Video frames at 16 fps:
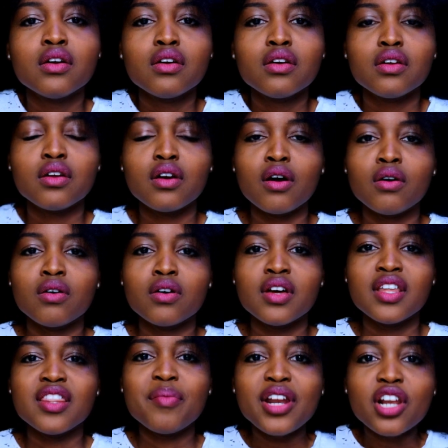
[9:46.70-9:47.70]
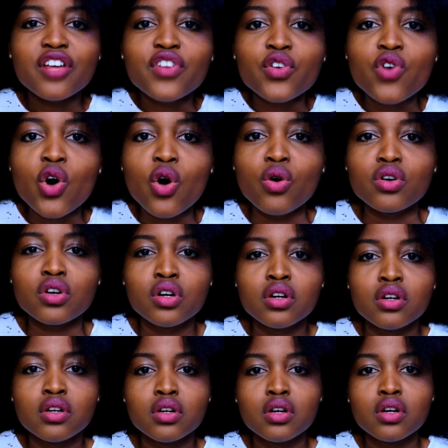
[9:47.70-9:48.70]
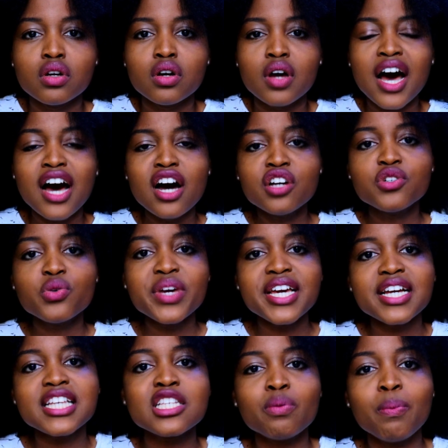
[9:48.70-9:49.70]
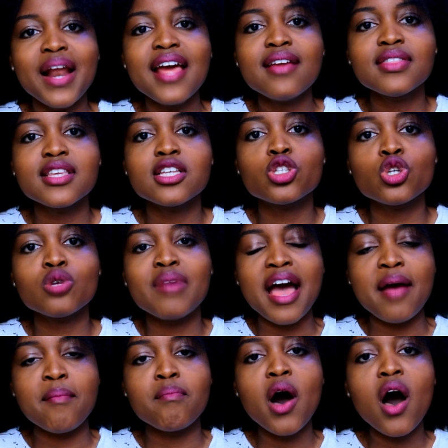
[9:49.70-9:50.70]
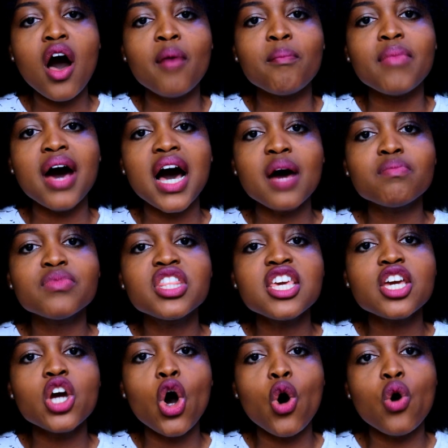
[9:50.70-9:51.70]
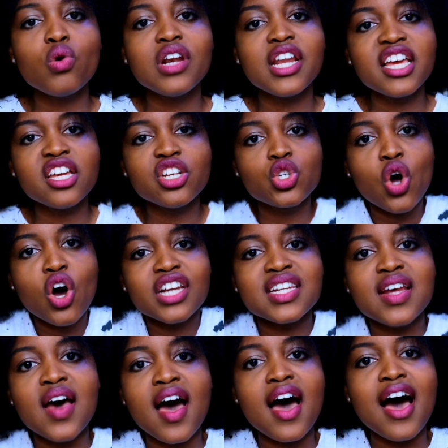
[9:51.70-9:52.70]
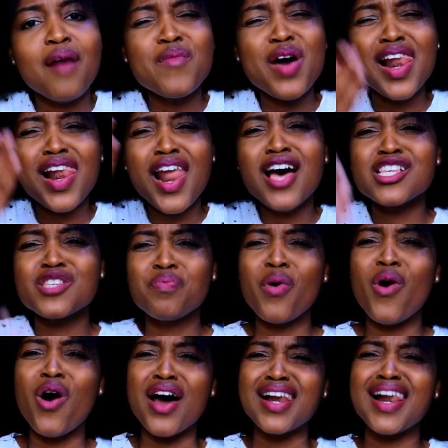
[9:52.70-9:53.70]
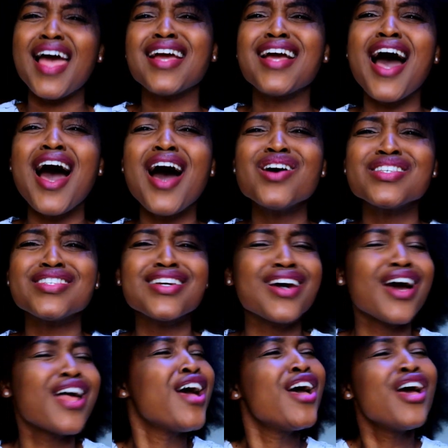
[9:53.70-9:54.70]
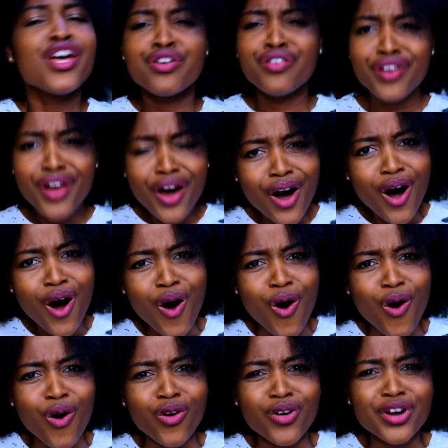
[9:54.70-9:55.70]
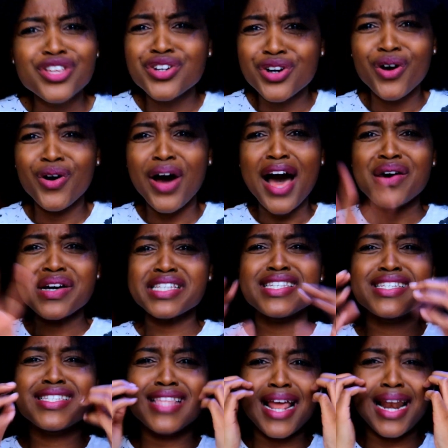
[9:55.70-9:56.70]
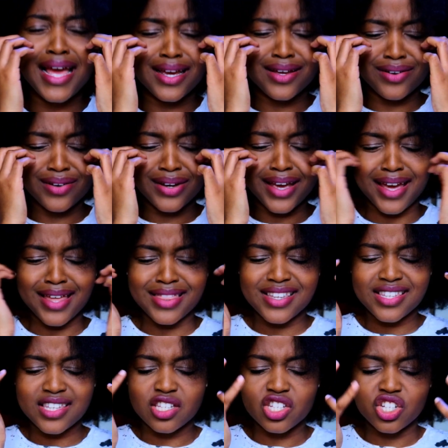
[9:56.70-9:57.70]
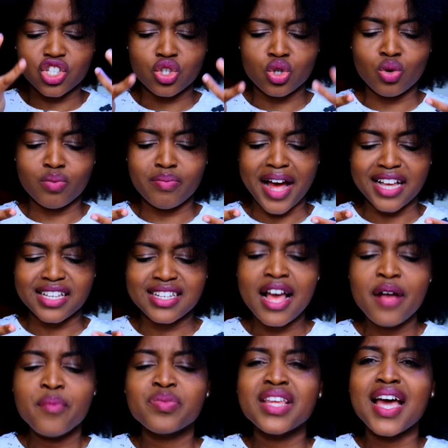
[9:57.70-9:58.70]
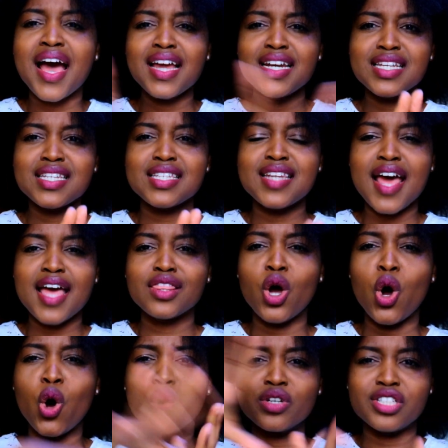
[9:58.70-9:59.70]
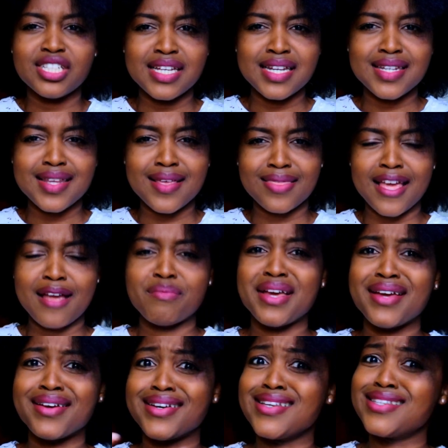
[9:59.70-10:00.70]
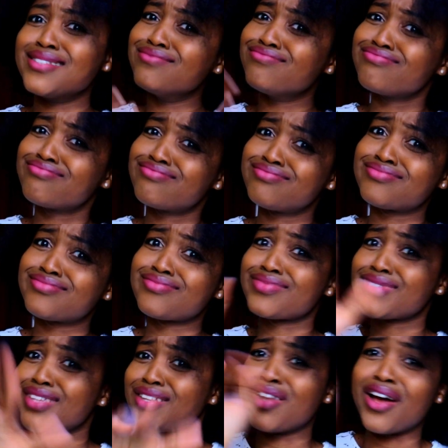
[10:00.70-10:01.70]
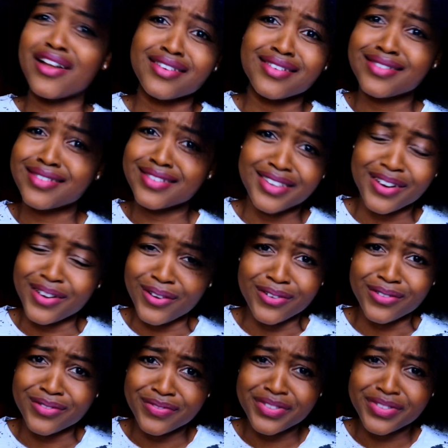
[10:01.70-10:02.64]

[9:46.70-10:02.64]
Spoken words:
you know, in the middle of the road. How do we explain this to my mom? I'm the only daughter. I'm a last born. Like, how is she No, you know, I was just there like, okay, this is just too much. I understand the whole cheating thing because you know,